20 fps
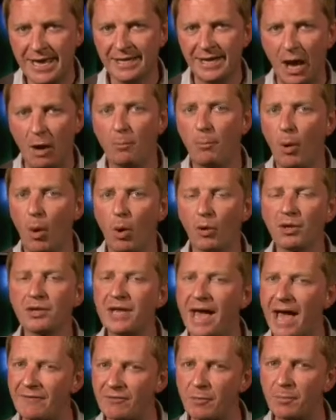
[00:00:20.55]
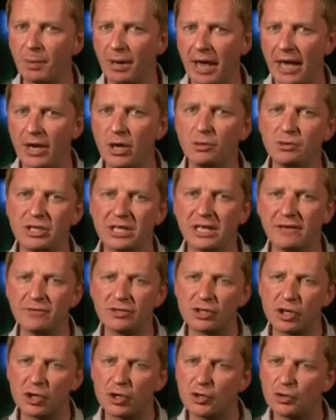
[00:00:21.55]
Now, Portland have a player who
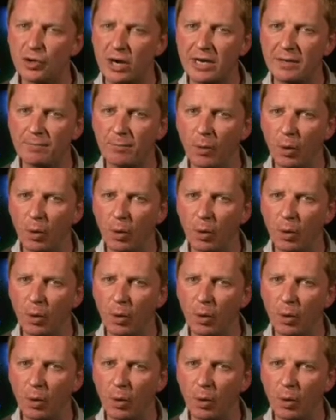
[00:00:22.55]
delivers a great